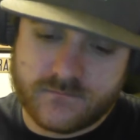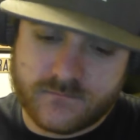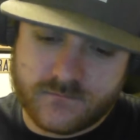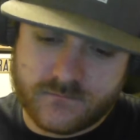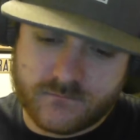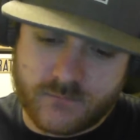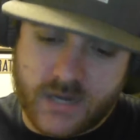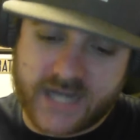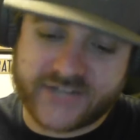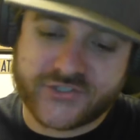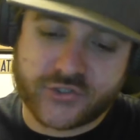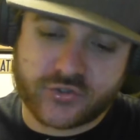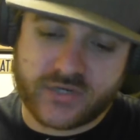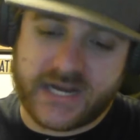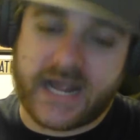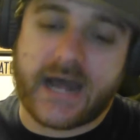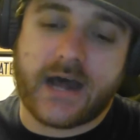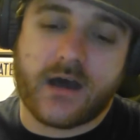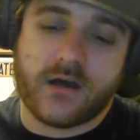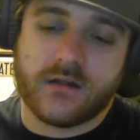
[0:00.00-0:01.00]

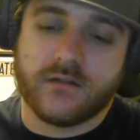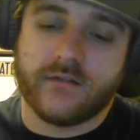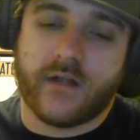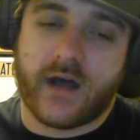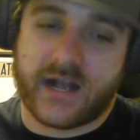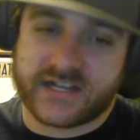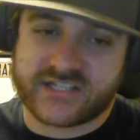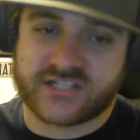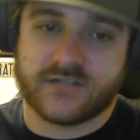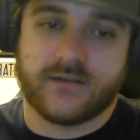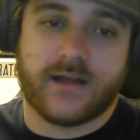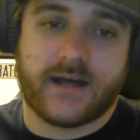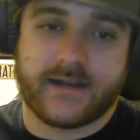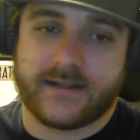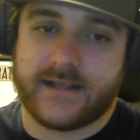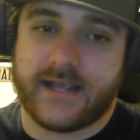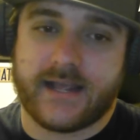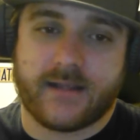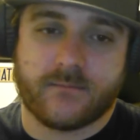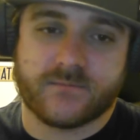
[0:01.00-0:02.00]
Montreal lost a lot of
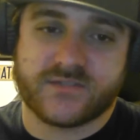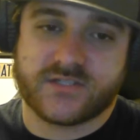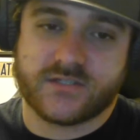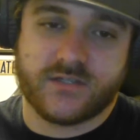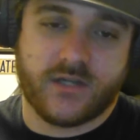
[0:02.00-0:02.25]
games.